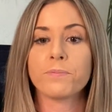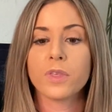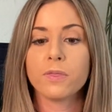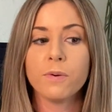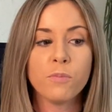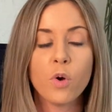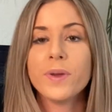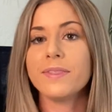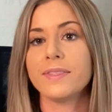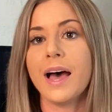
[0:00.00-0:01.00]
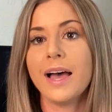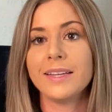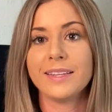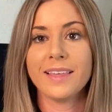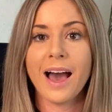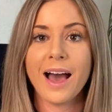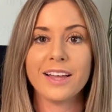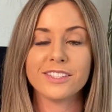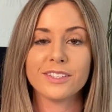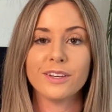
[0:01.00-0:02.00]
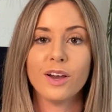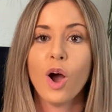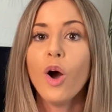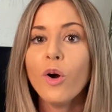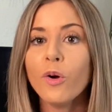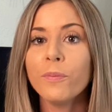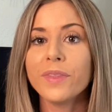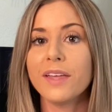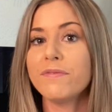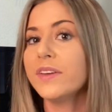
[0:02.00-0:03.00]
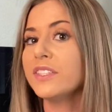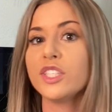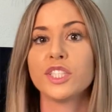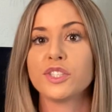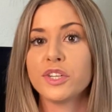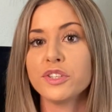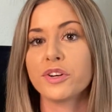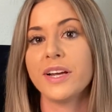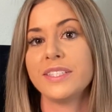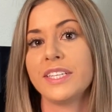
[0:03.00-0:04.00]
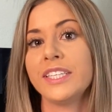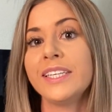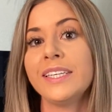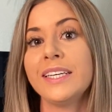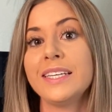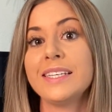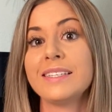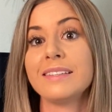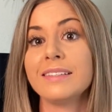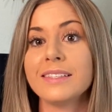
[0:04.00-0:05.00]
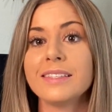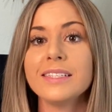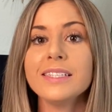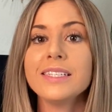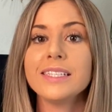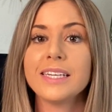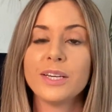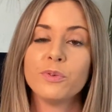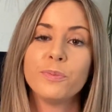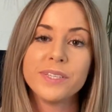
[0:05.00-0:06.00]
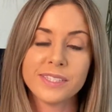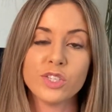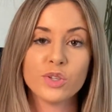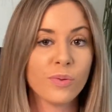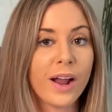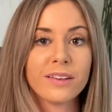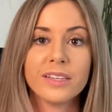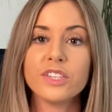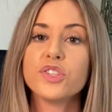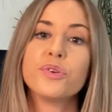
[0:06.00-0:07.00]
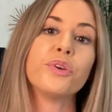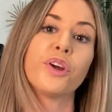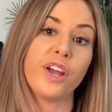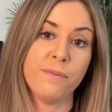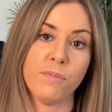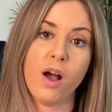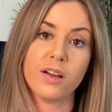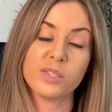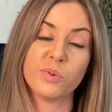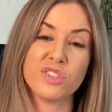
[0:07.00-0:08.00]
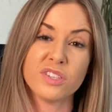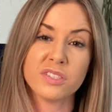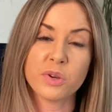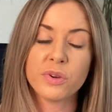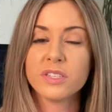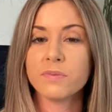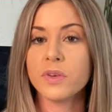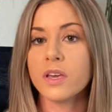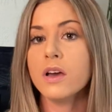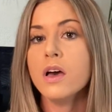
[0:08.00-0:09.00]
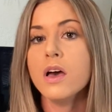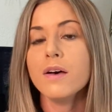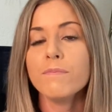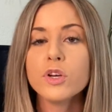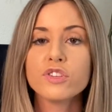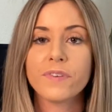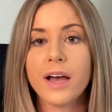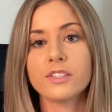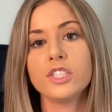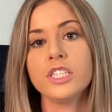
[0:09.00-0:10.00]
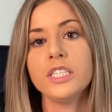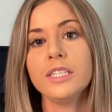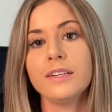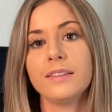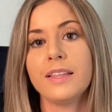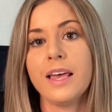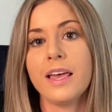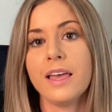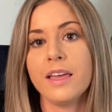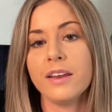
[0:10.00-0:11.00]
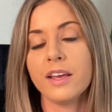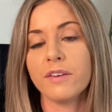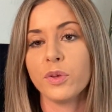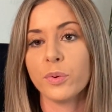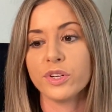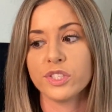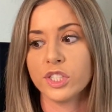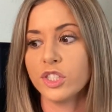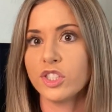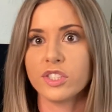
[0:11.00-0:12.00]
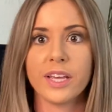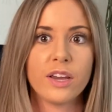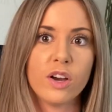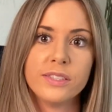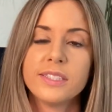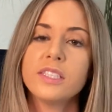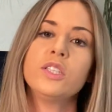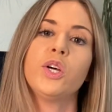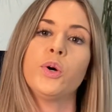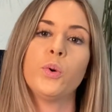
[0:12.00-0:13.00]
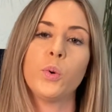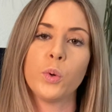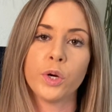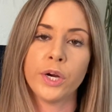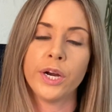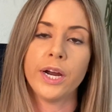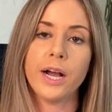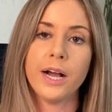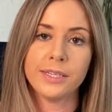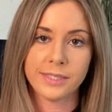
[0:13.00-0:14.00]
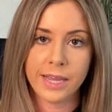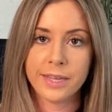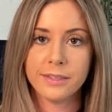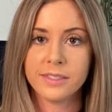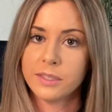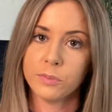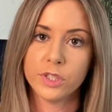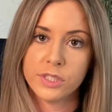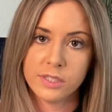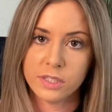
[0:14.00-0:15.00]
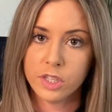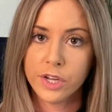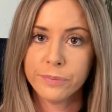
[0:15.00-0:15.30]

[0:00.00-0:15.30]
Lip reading: The moment that home that fits your search criteria is listed, it will be sent directly to your inbox, which is going to be much faster than if you were to search like on Zillow or a site similar to Zillow.